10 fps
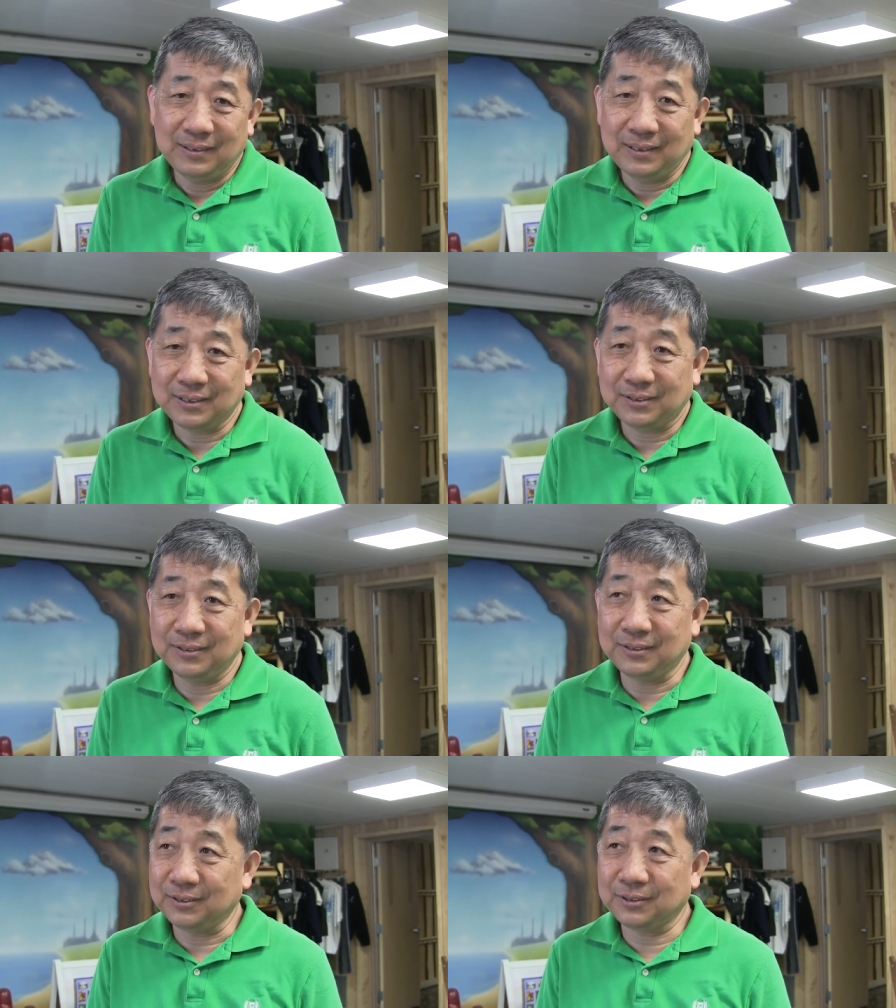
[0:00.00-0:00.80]
as you
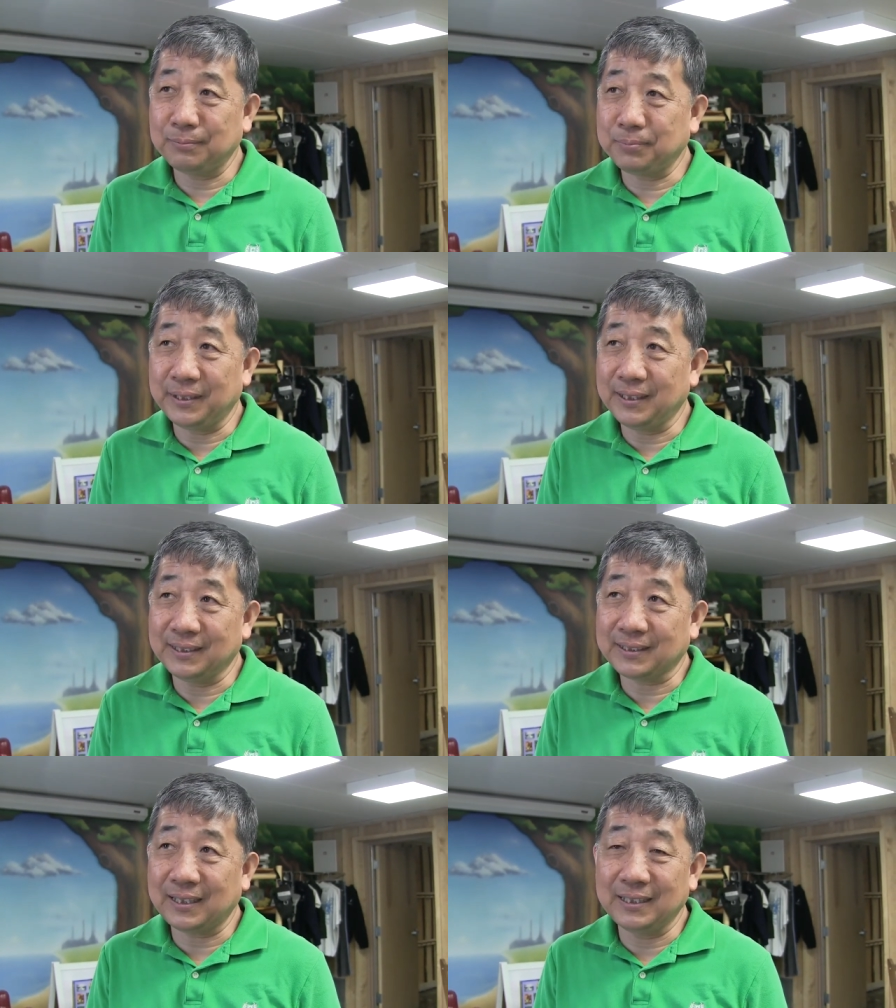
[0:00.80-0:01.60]
know, spring
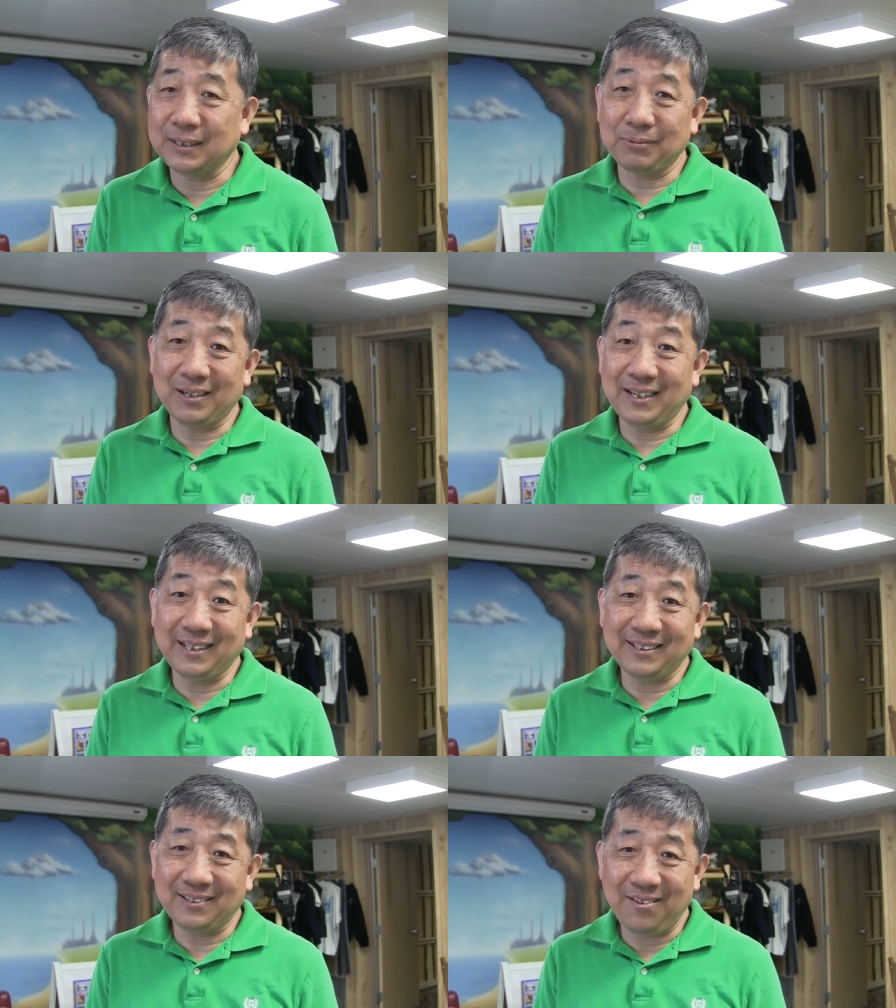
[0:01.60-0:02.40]
is kind of
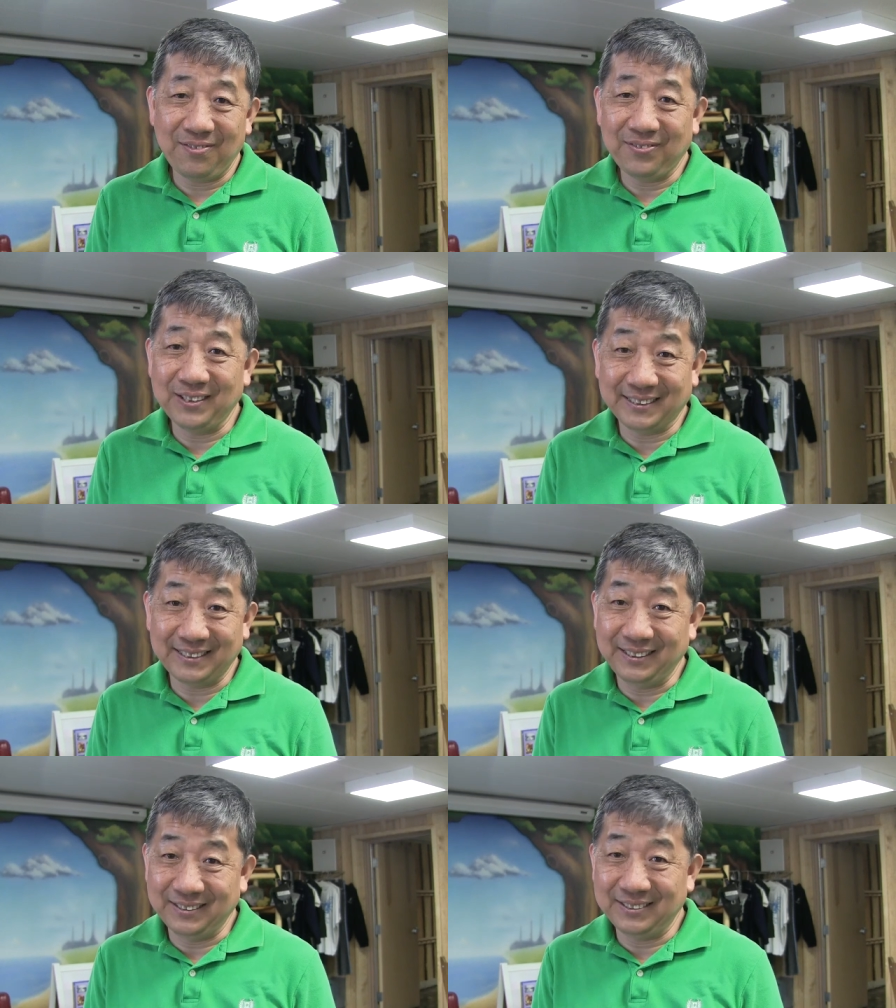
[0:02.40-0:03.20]
late this
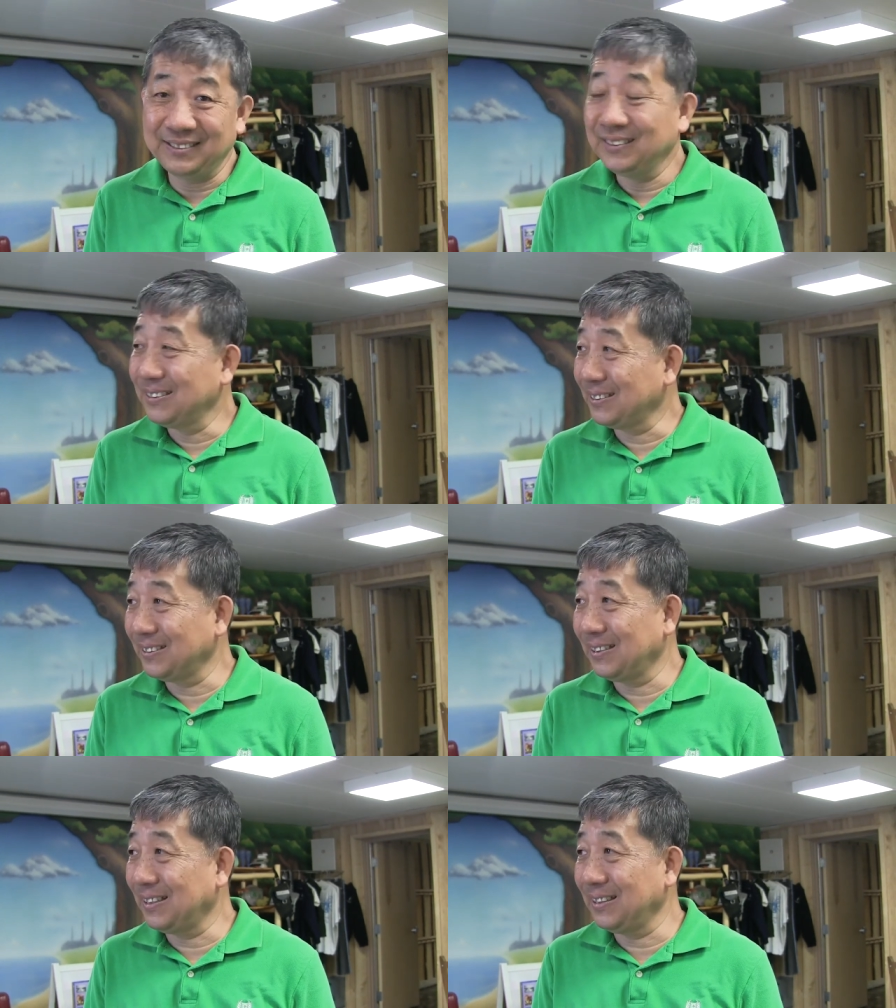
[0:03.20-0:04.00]
year,
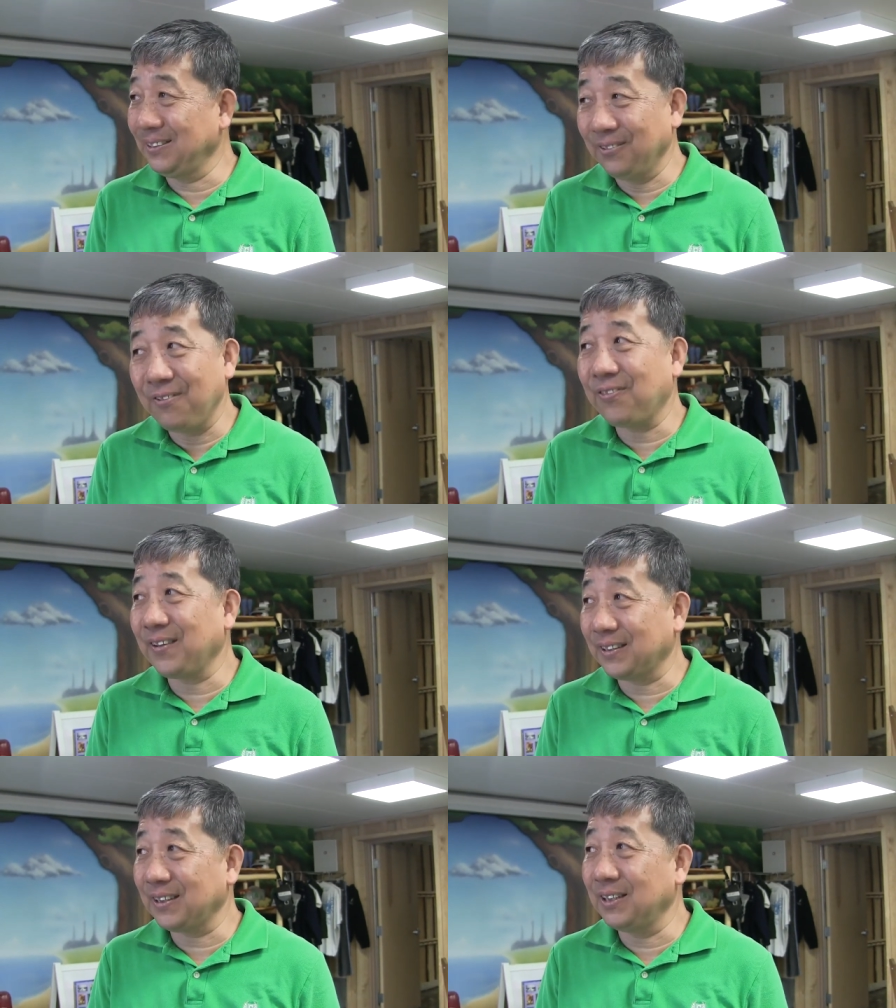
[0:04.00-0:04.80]
so I don't
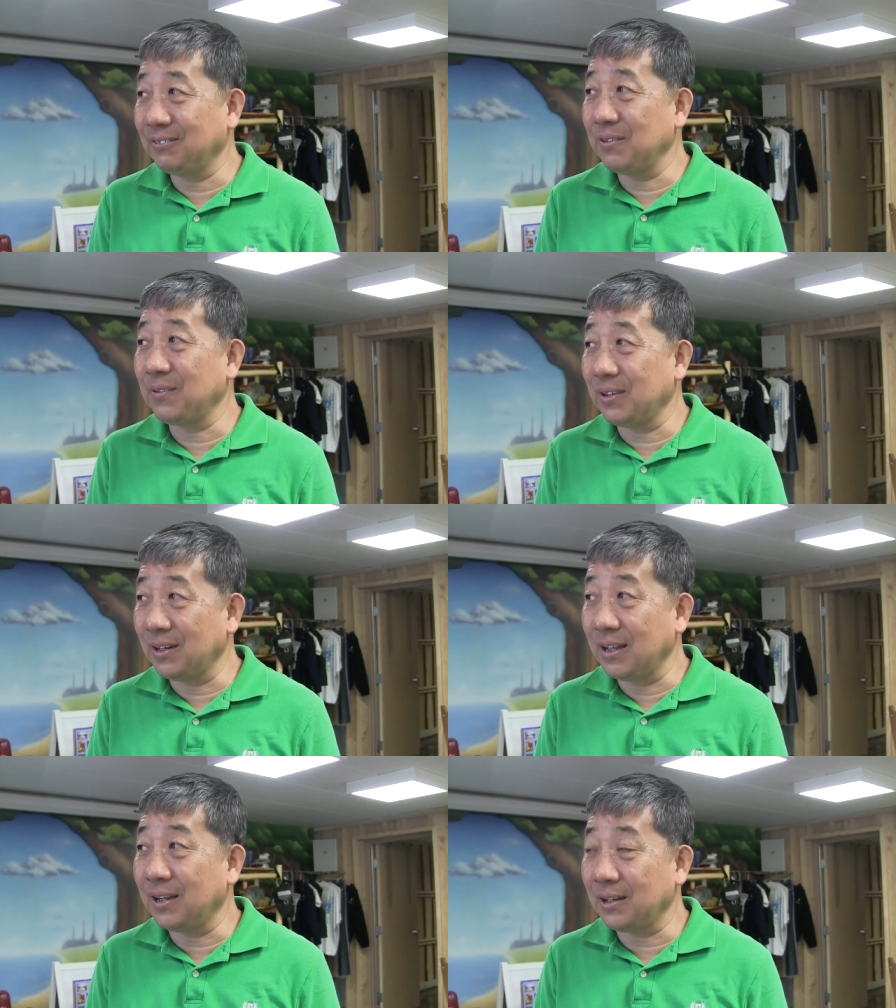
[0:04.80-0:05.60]
think there will be a
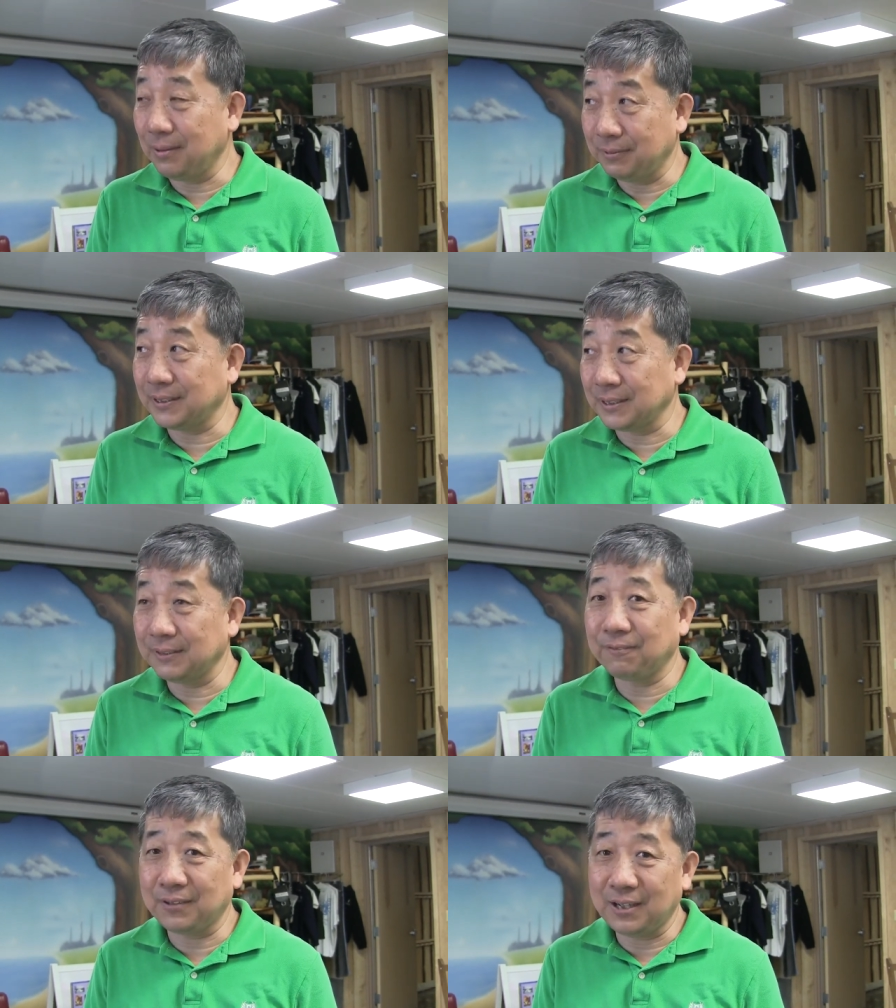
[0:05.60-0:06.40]
lot of just the
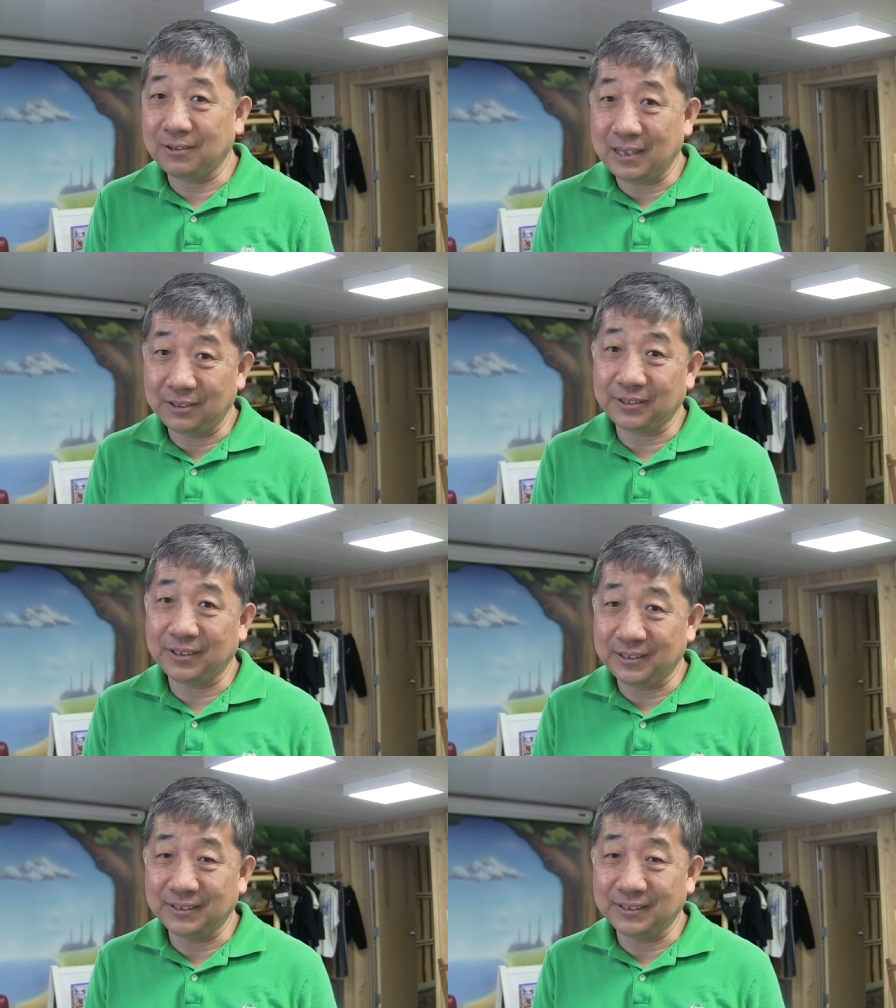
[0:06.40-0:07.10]
flower out there.